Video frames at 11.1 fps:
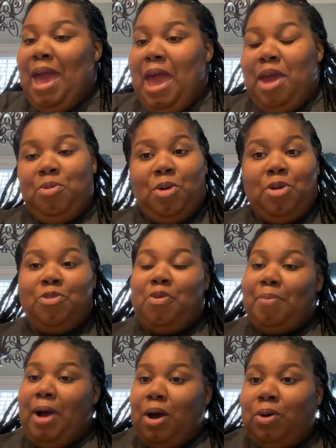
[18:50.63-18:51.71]
and work
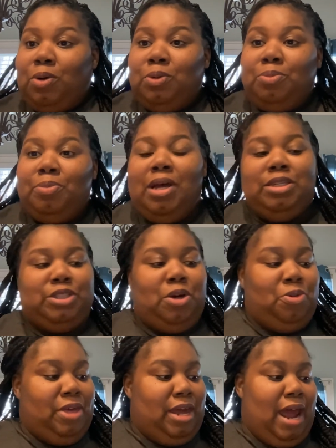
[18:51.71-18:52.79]
from home so
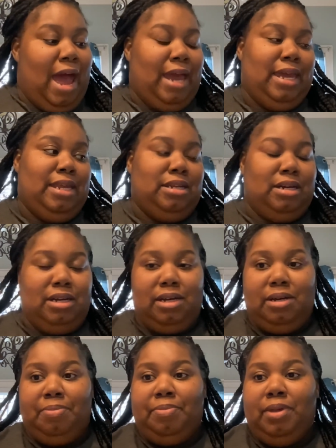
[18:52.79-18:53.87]
that I can
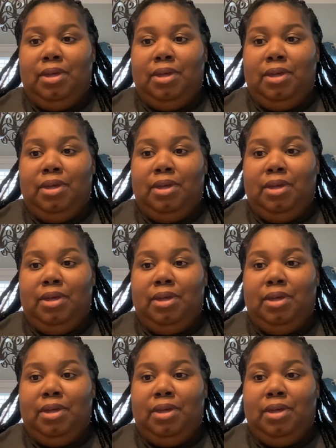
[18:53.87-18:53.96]
um,